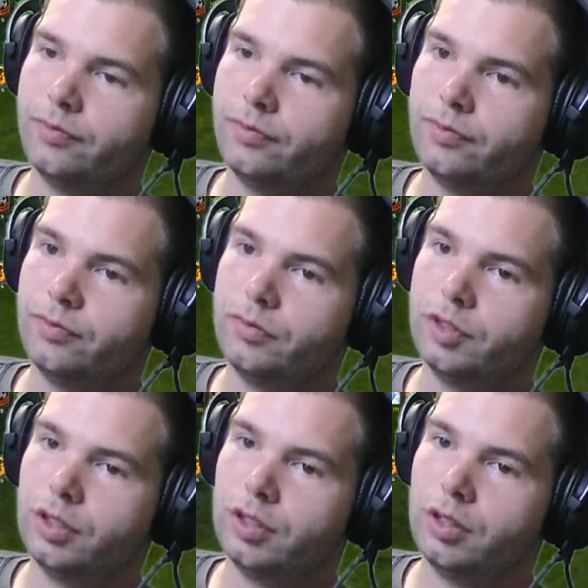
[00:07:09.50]

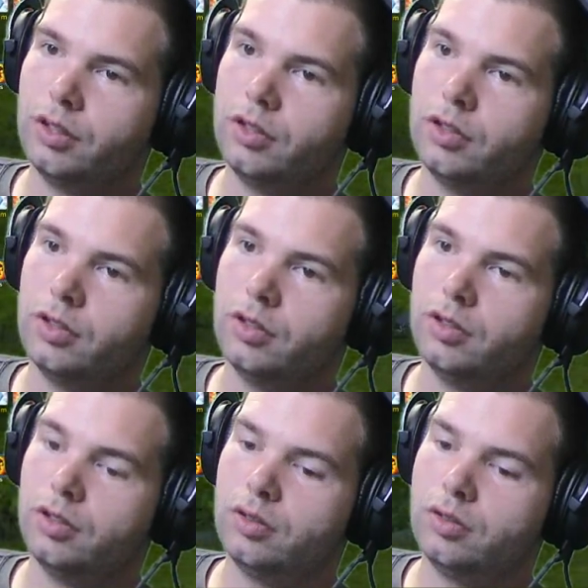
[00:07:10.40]

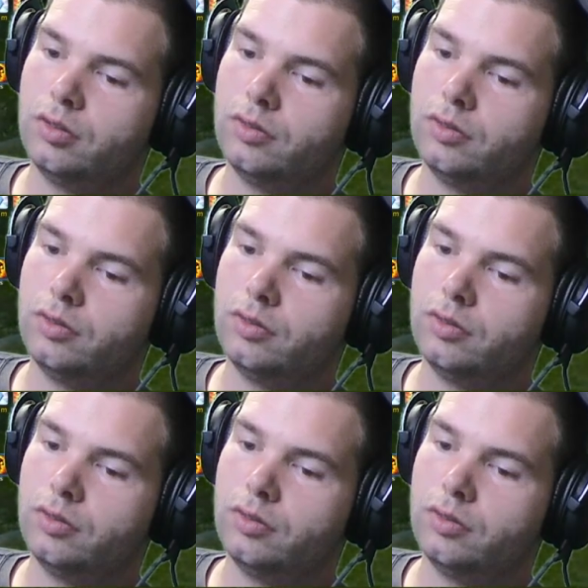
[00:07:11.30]
No one is speaking in this clip.